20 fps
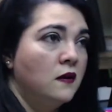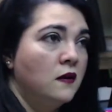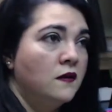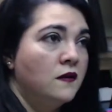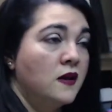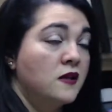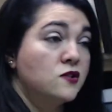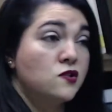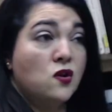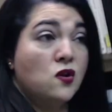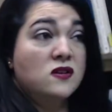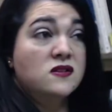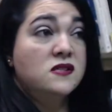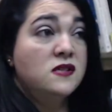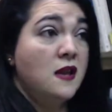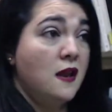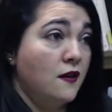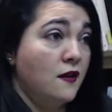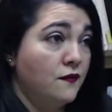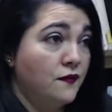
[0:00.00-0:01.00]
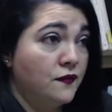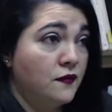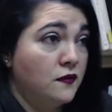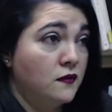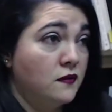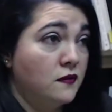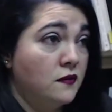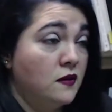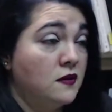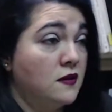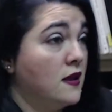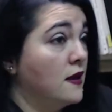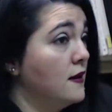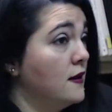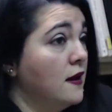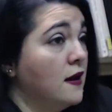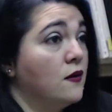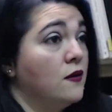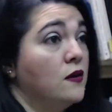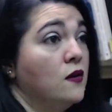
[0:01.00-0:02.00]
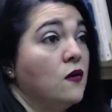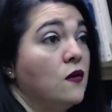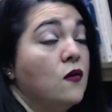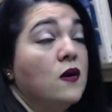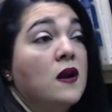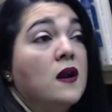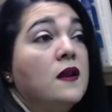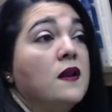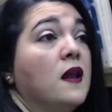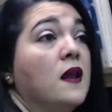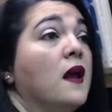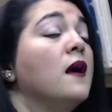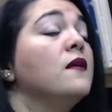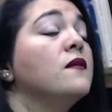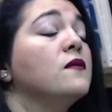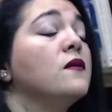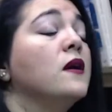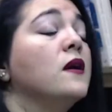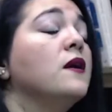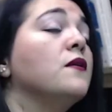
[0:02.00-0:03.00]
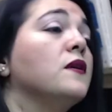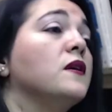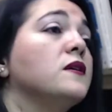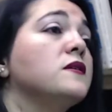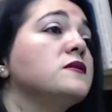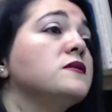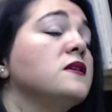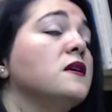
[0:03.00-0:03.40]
that is not safe in that area or any other areas.